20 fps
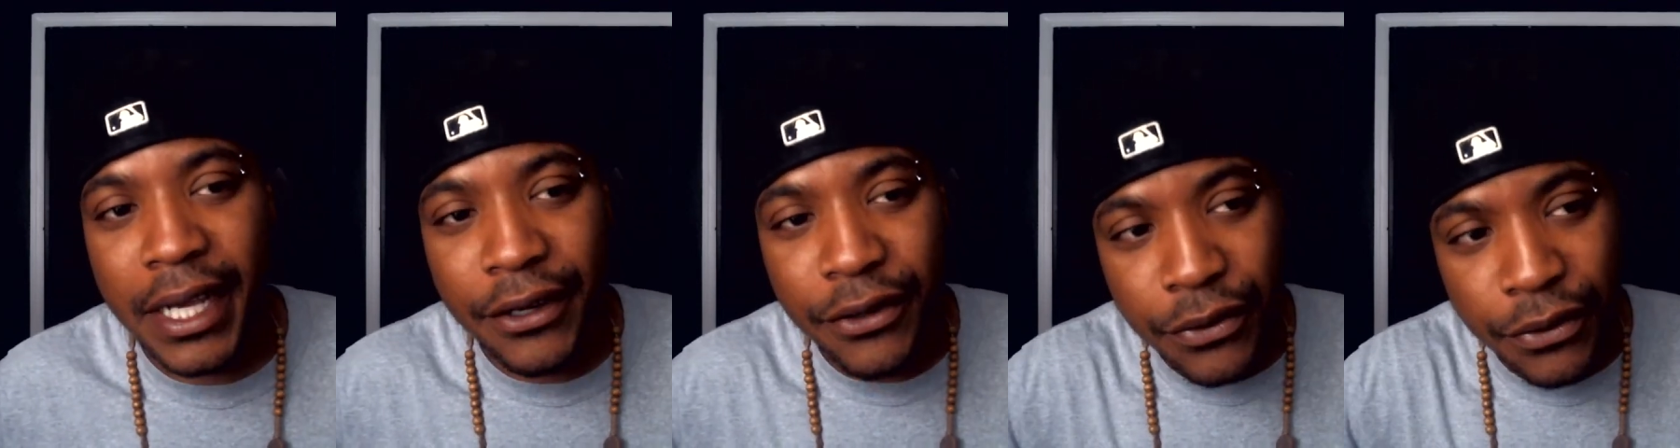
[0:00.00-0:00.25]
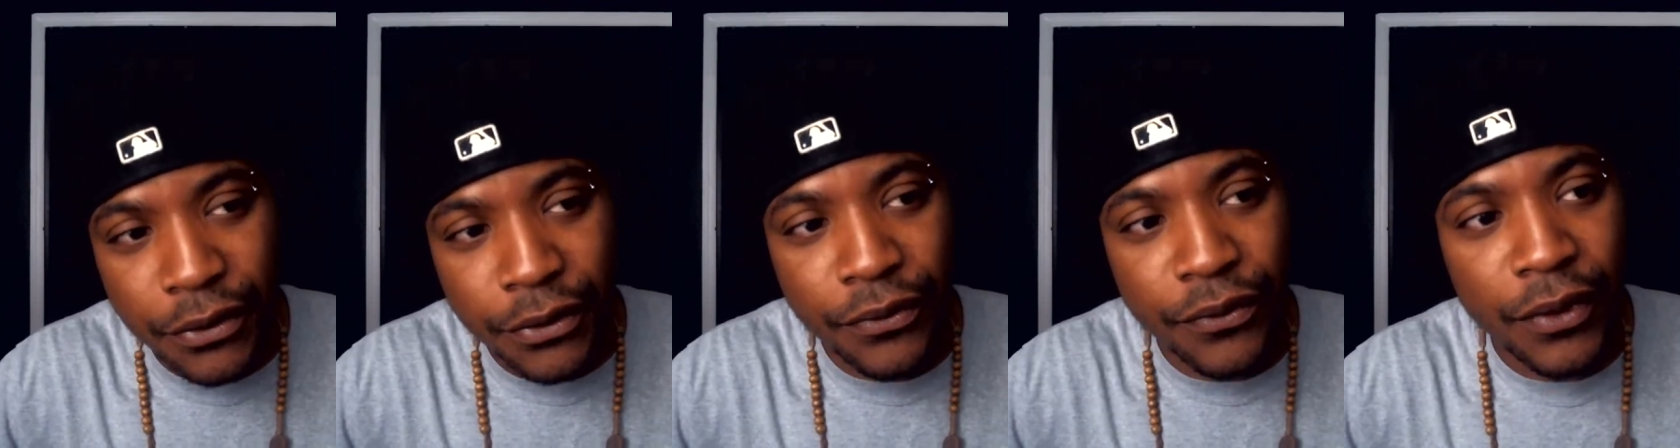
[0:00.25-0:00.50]
I
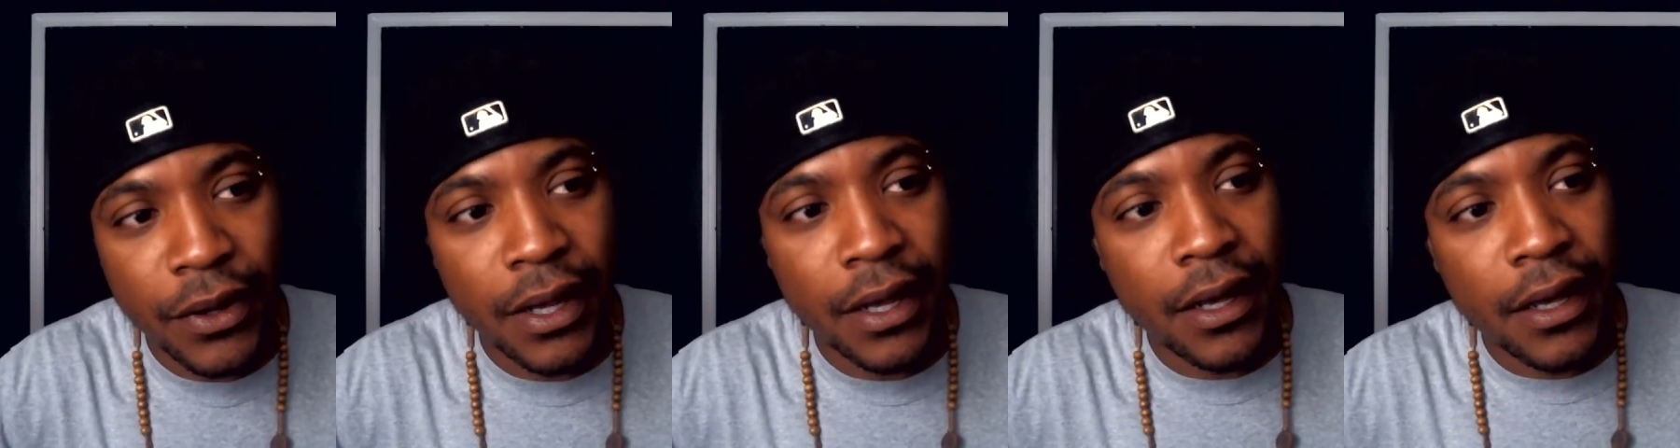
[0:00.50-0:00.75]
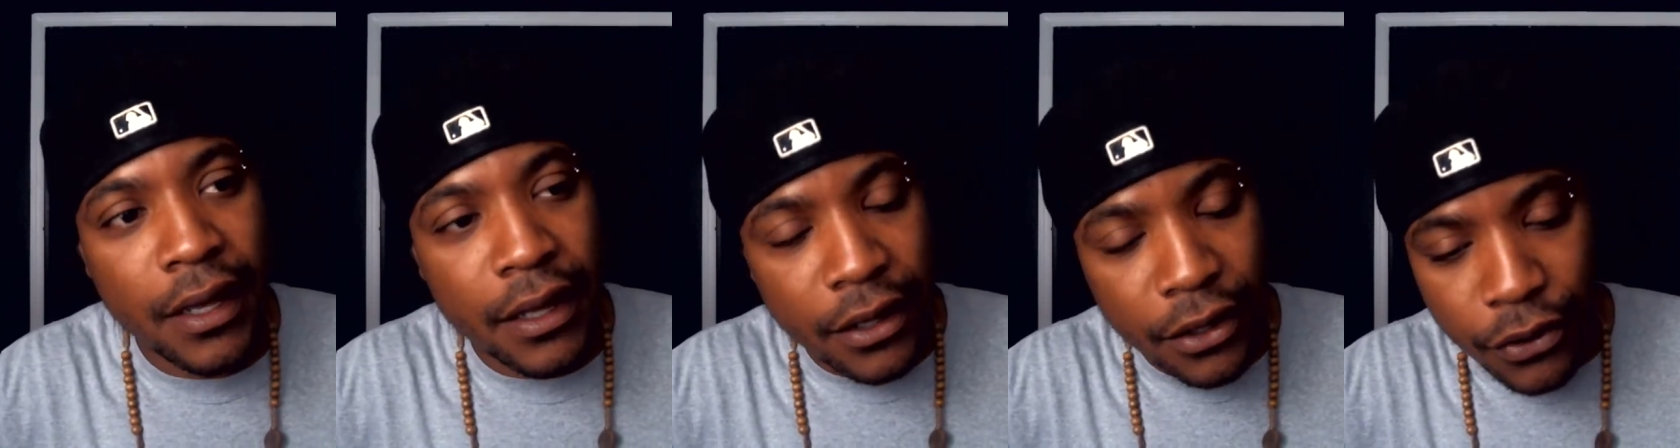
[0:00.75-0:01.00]
do.
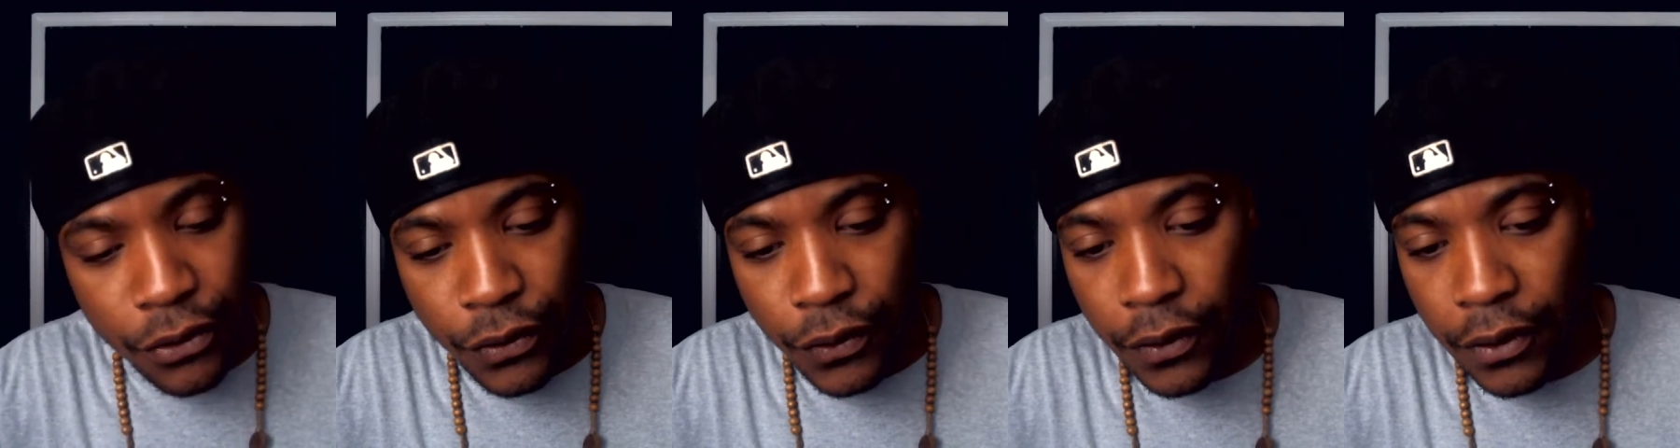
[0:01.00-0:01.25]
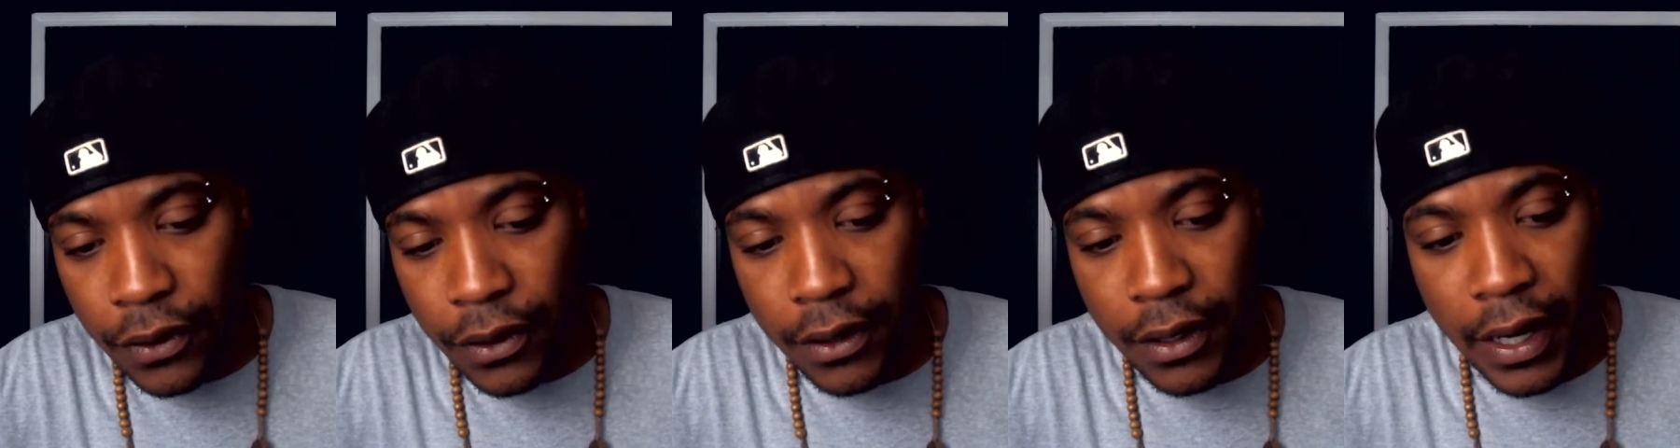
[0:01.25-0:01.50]
They're
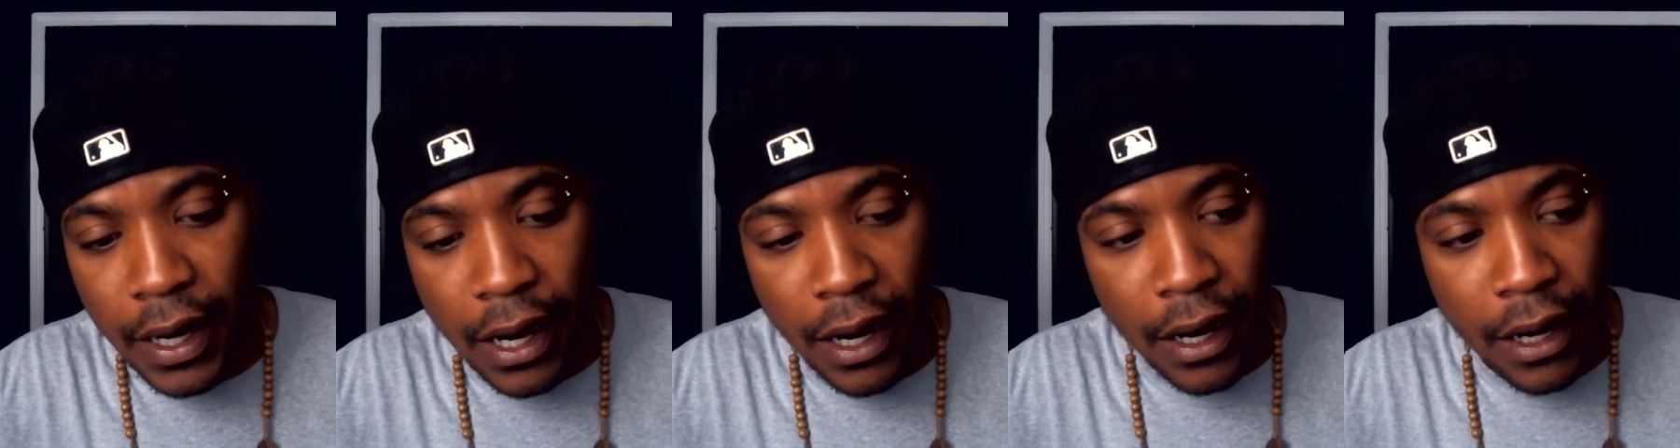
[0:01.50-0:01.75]
cool.